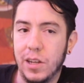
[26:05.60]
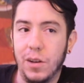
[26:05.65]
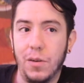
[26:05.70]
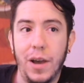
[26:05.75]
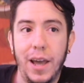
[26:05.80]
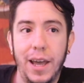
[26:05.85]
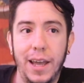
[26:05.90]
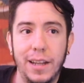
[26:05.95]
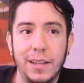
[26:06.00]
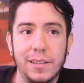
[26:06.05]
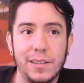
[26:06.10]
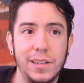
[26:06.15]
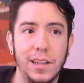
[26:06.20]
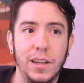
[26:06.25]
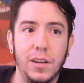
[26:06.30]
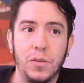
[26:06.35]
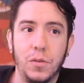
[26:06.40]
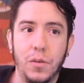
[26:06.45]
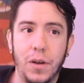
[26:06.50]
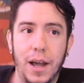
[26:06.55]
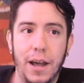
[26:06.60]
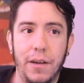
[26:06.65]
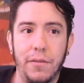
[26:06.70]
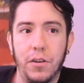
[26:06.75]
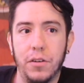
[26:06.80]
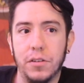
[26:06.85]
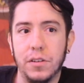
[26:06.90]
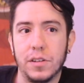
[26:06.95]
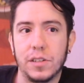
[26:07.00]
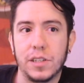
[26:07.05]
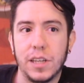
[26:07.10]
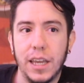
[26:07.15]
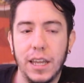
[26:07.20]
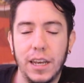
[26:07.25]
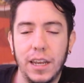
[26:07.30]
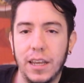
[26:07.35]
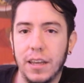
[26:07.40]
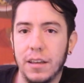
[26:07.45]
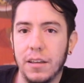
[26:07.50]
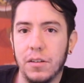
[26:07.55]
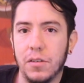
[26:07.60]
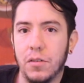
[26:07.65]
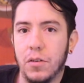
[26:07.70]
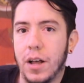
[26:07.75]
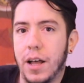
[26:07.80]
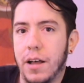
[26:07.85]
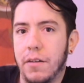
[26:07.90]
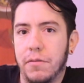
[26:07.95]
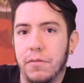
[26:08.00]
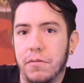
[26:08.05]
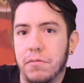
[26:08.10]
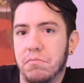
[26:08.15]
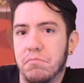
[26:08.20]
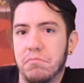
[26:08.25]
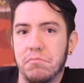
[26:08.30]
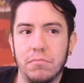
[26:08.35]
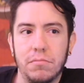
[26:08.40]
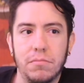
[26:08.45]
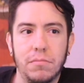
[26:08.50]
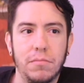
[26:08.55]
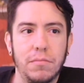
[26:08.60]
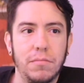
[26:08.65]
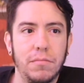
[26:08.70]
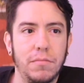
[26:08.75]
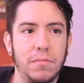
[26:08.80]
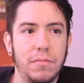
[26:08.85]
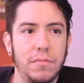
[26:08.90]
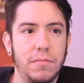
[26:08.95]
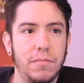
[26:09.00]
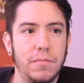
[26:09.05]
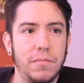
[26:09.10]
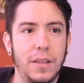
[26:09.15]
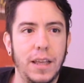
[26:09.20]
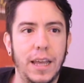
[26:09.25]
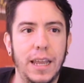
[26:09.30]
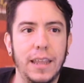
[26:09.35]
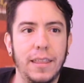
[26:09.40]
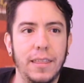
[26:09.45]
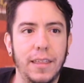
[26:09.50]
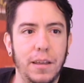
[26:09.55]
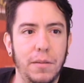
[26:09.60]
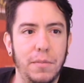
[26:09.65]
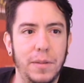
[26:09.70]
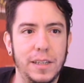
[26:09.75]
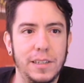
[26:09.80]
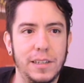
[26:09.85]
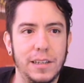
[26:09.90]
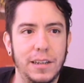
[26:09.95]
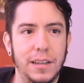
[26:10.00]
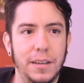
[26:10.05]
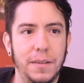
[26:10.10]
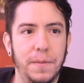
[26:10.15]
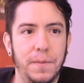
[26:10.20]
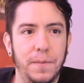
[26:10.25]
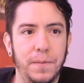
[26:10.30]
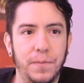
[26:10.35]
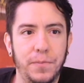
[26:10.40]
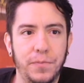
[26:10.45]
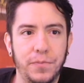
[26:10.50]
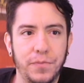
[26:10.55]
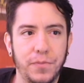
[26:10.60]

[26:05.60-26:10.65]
silhouettes, it could have onion skinning, it could have anything basically.